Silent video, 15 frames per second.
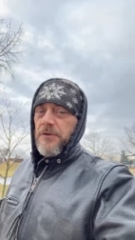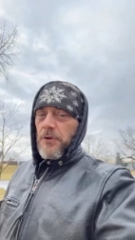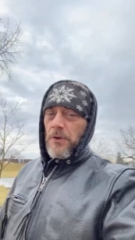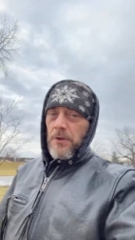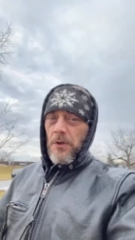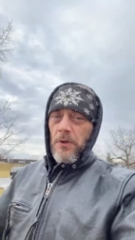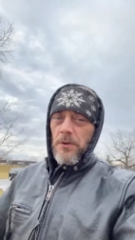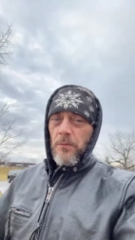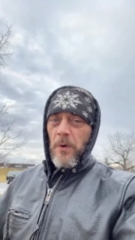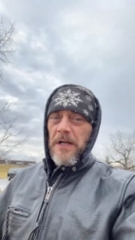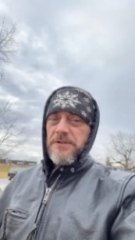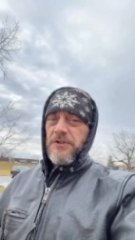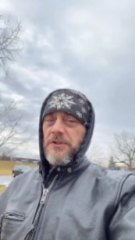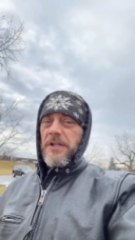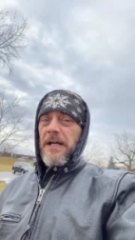or
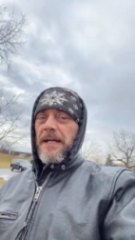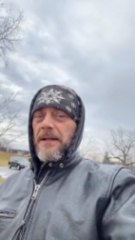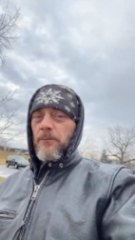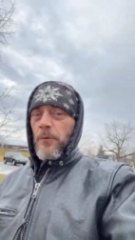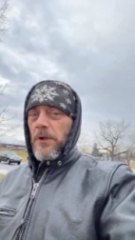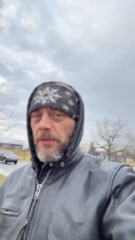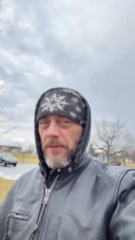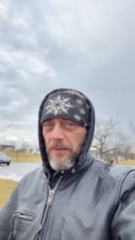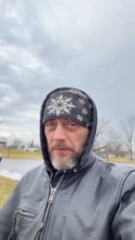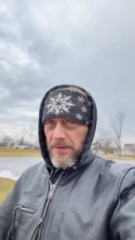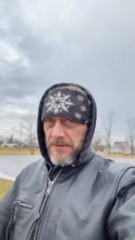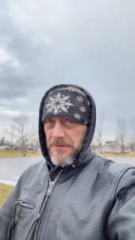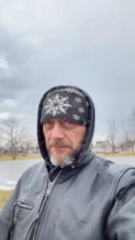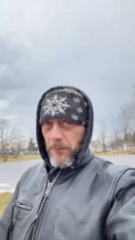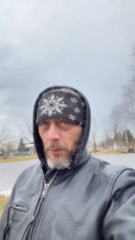watch time with
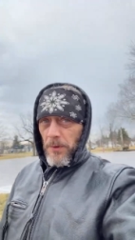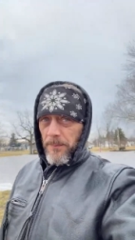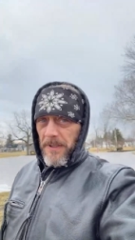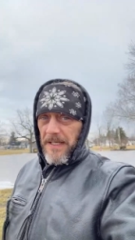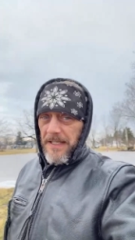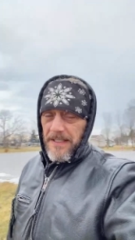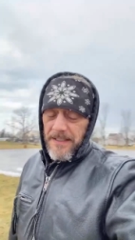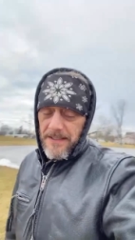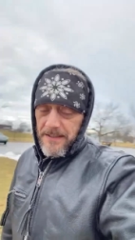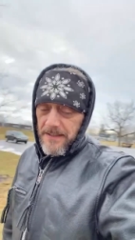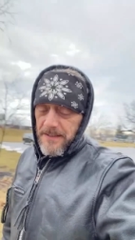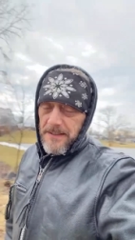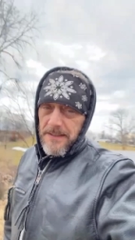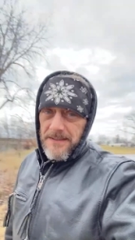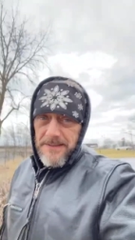this format,
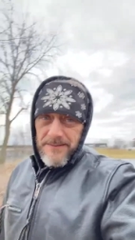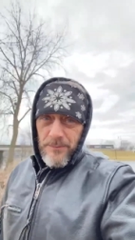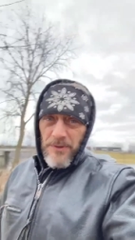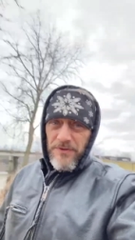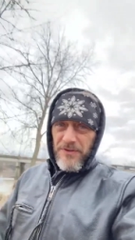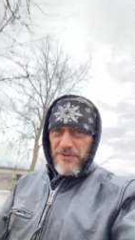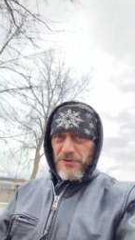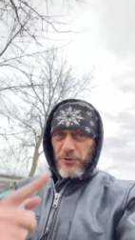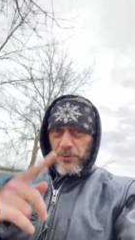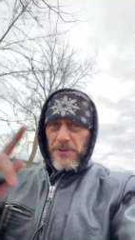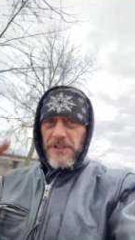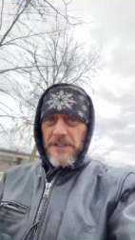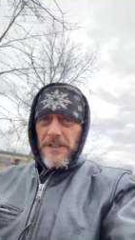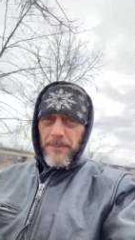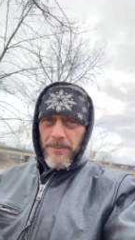with the
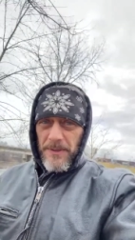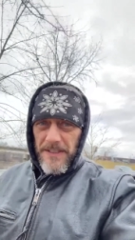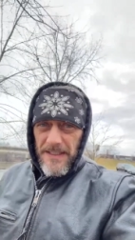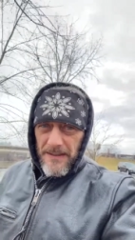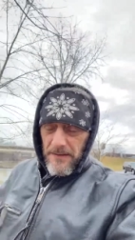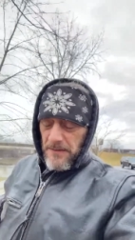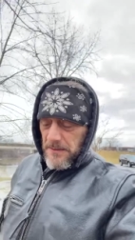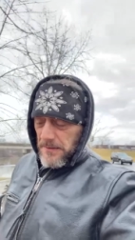screen up and down,